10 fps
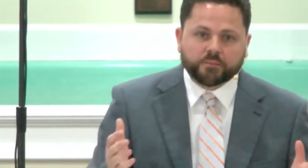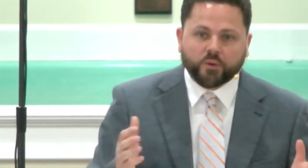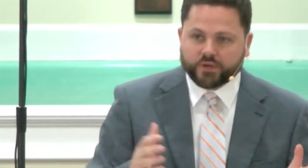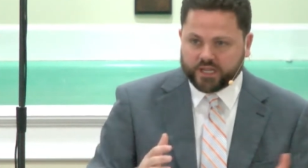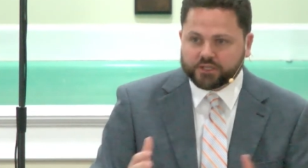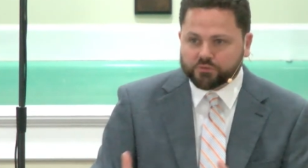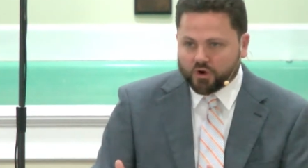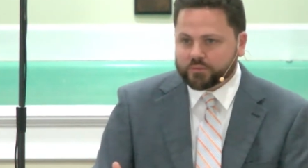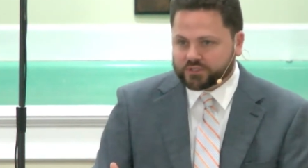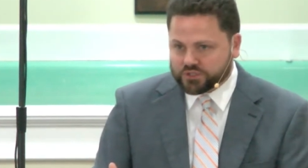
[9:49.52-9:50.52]
But when you get to
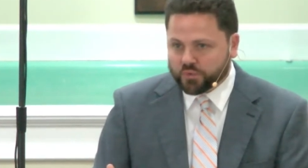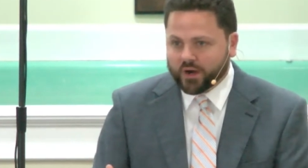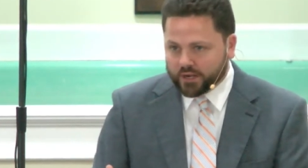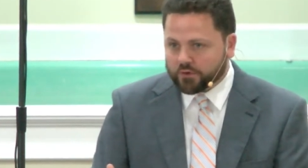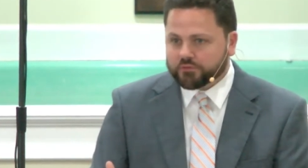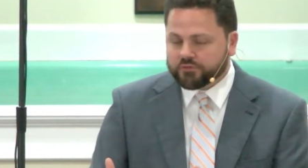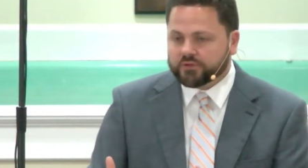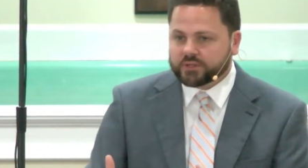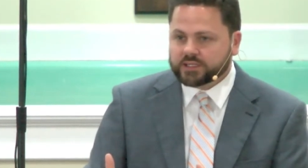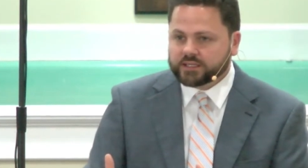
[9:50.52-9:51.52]
Romans
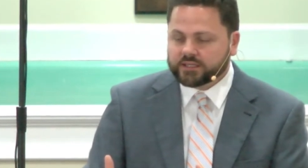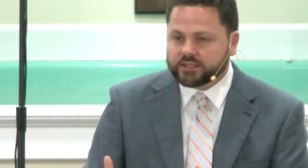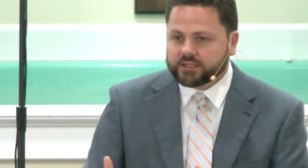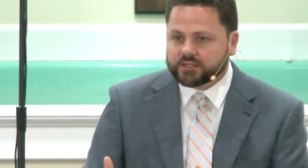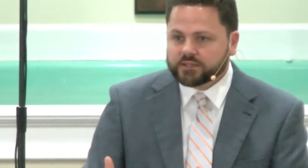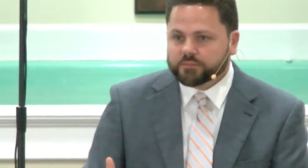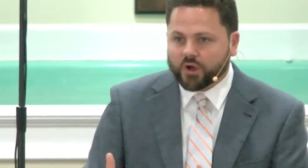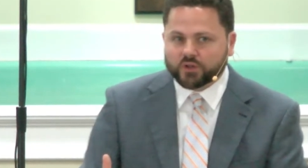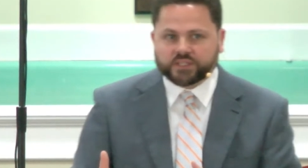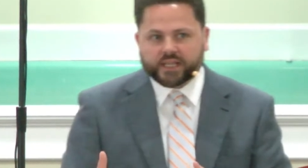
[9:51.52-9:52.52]
12,
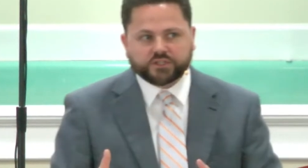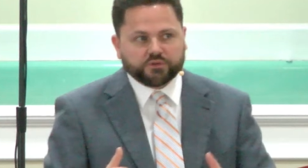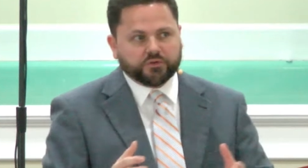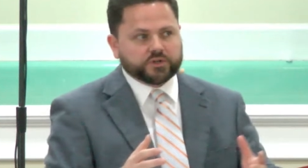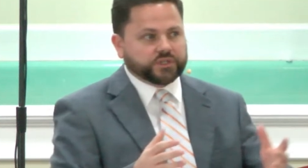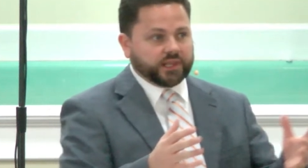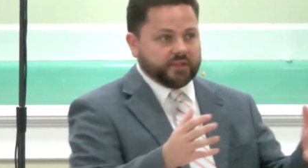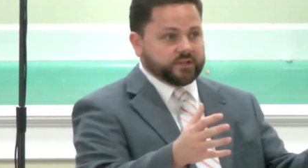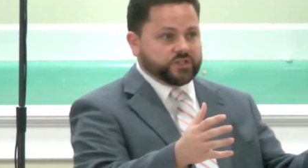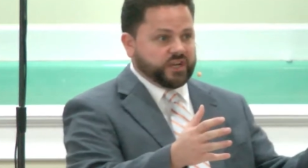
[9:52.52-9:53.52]
Paul takes the first
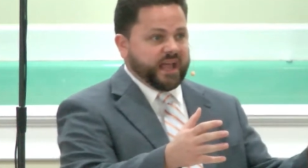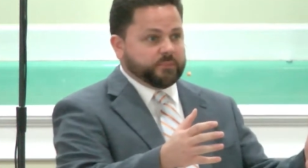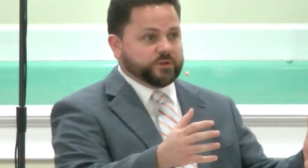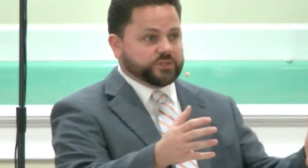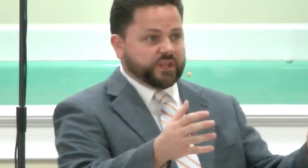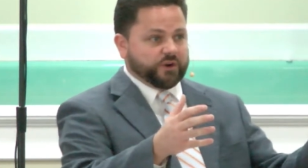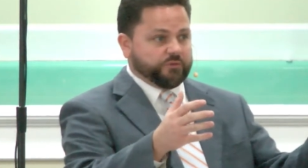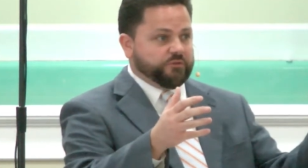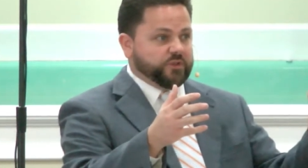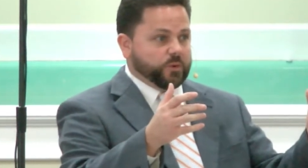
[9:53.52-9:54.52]
11 chapters that are
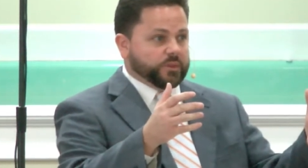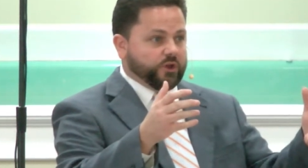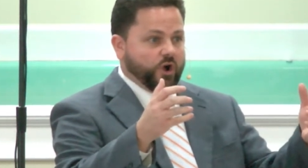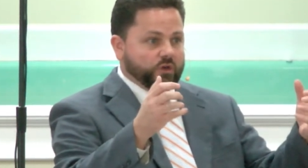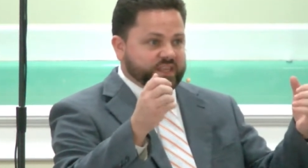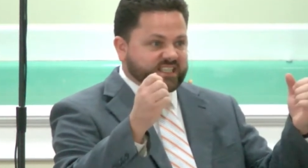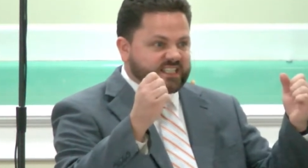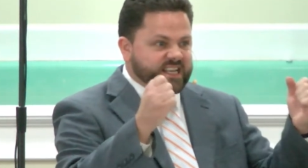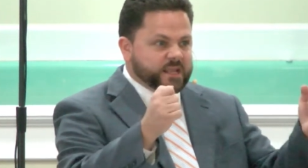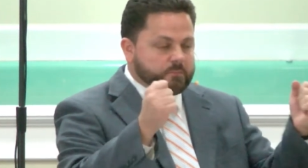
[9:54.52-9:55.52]
filled with all these
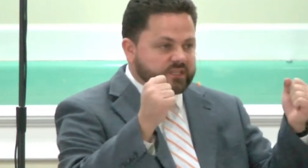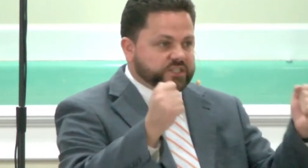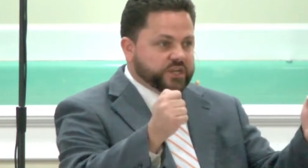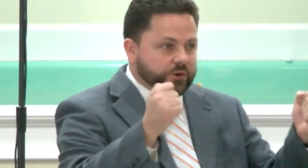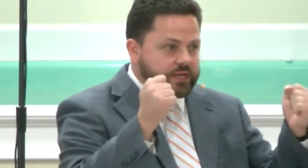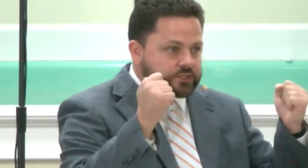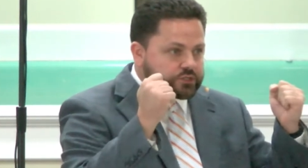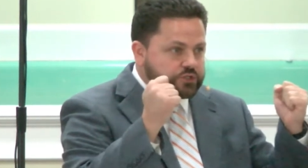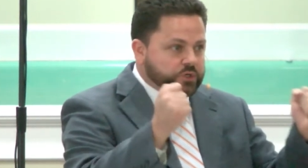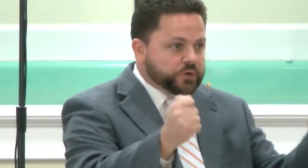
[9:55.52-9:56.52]
deep,
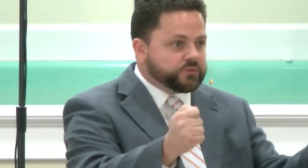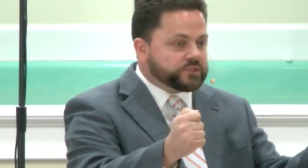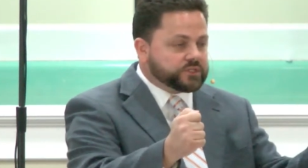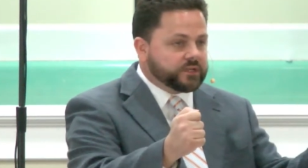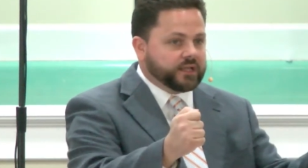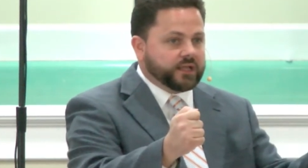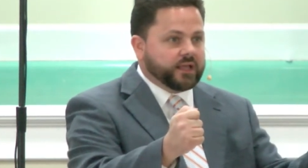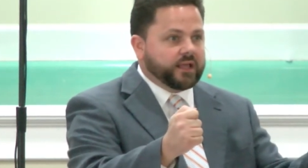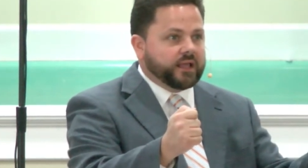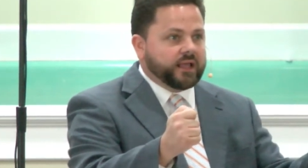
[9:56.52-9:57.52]
mysterious truths,
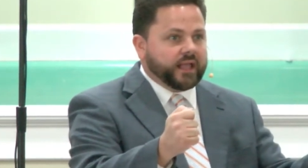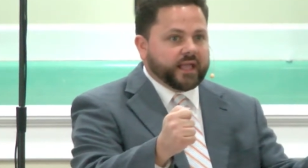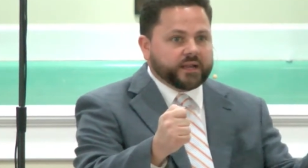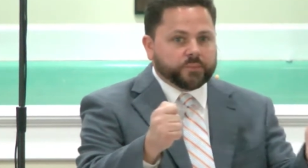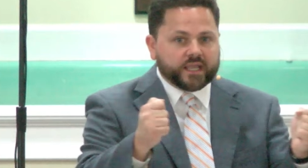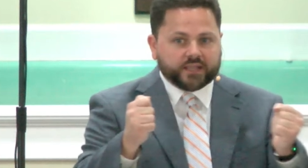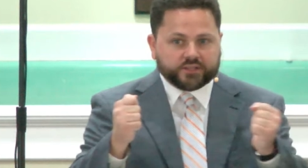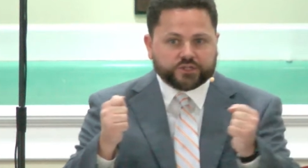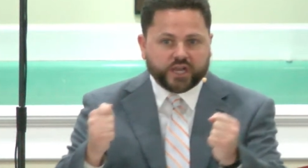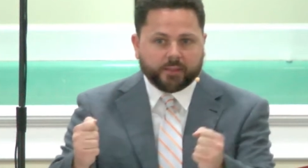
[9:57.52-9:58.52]
And we
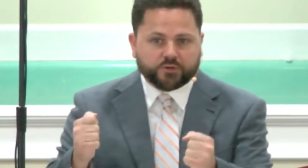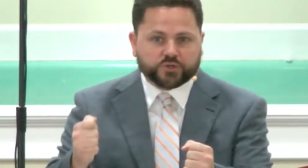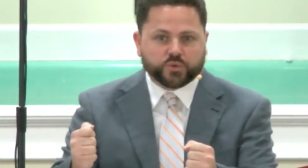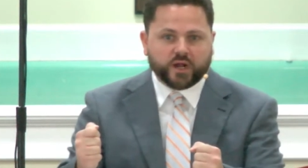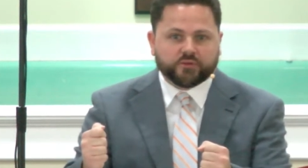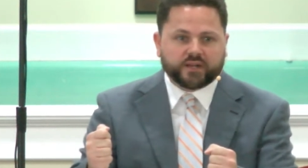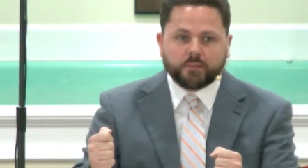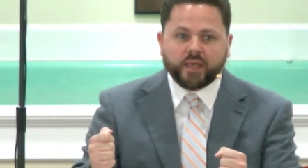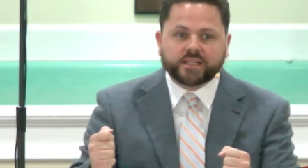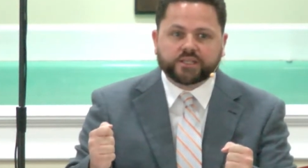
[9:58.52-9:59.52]
get to chapter 12, and
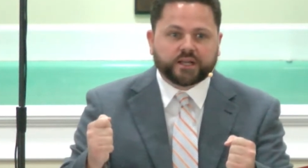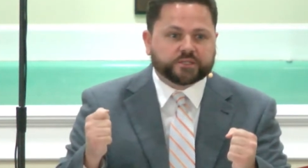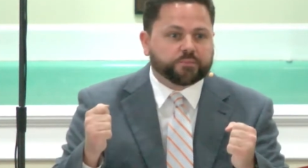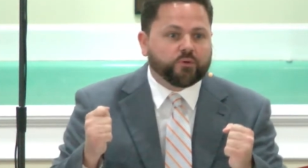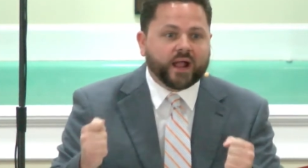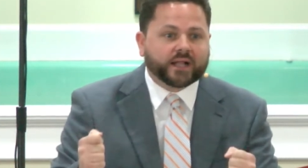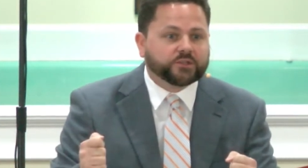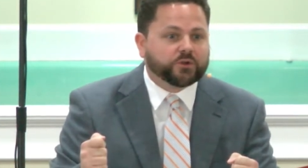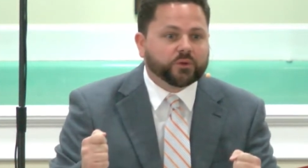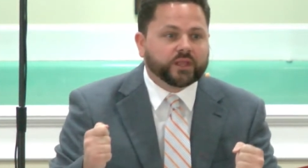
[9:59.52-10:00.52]
he makes it as
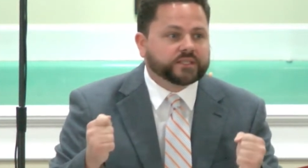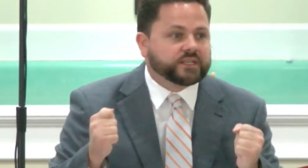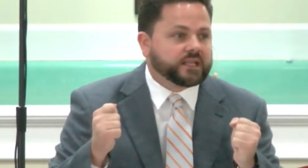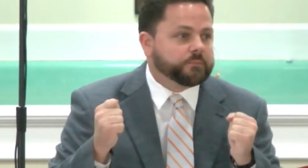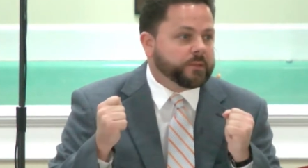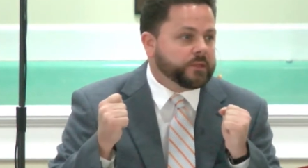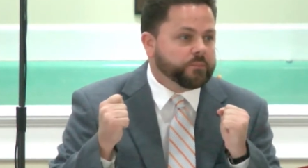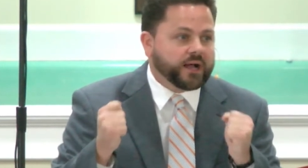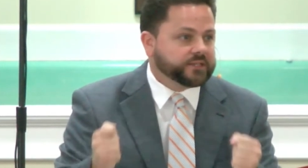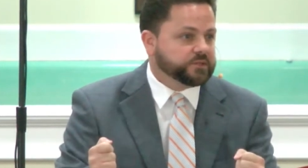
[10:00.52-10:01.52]
practical as he
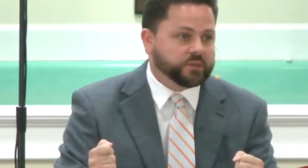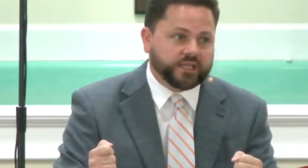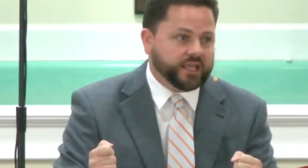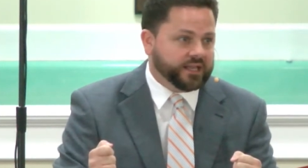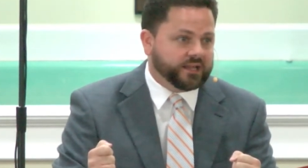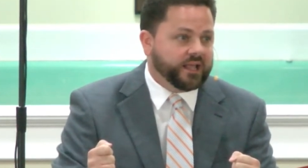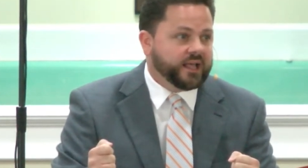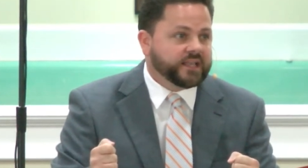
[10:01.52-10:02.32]
possibly can.